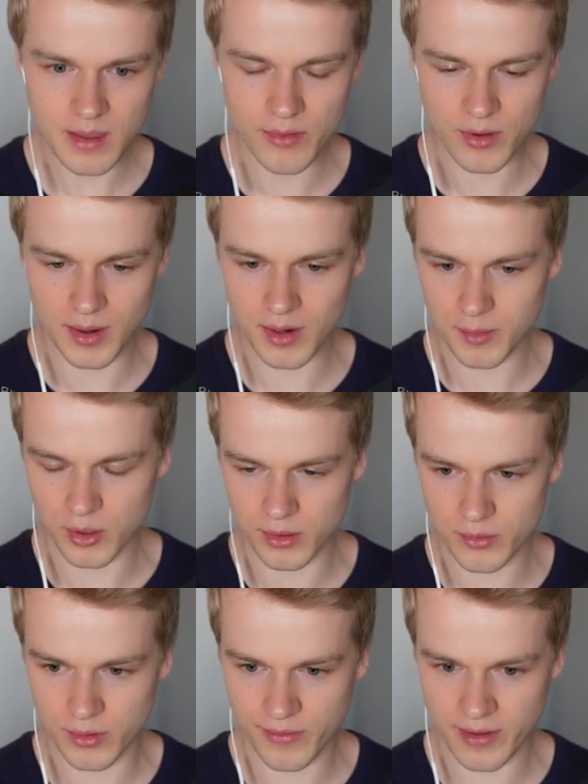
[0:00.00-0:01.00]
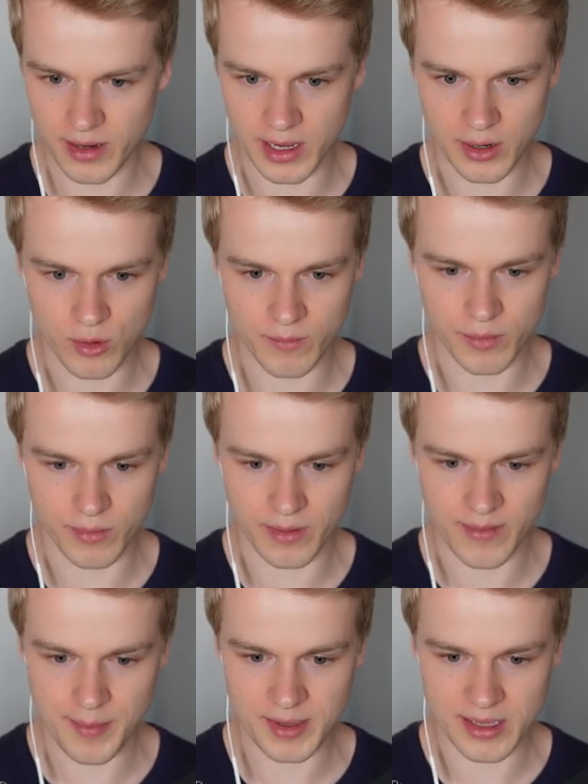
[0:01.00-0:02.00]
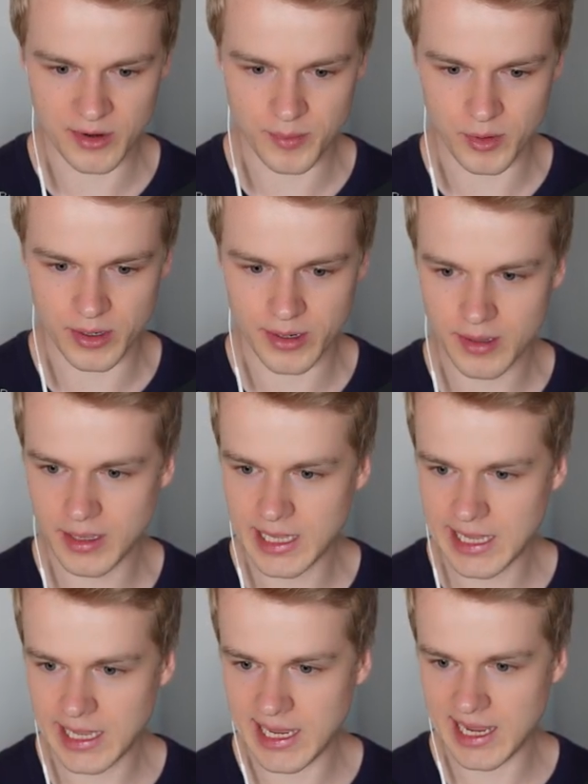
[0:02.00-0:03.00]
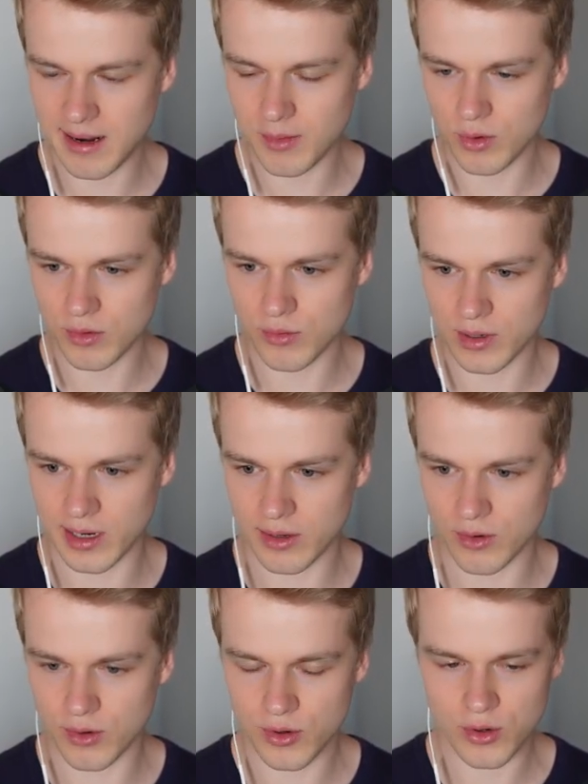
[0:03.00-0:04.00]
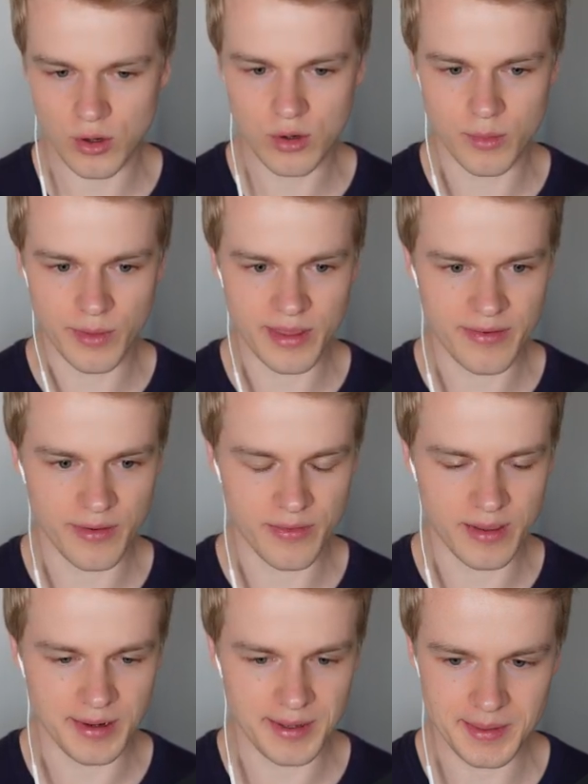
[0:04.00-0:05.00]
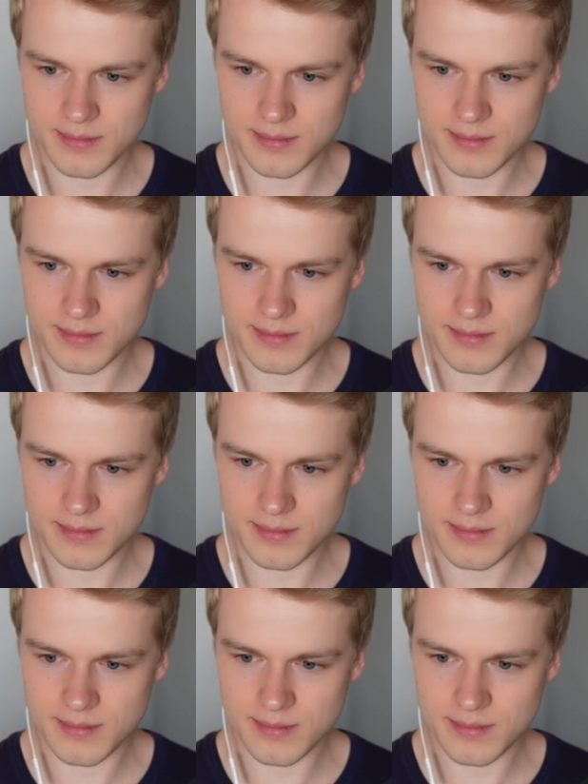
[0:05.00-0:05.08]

So all I'm going to do is I head over to the Vapi dashboard and I'm going to click on Talk with Assistant.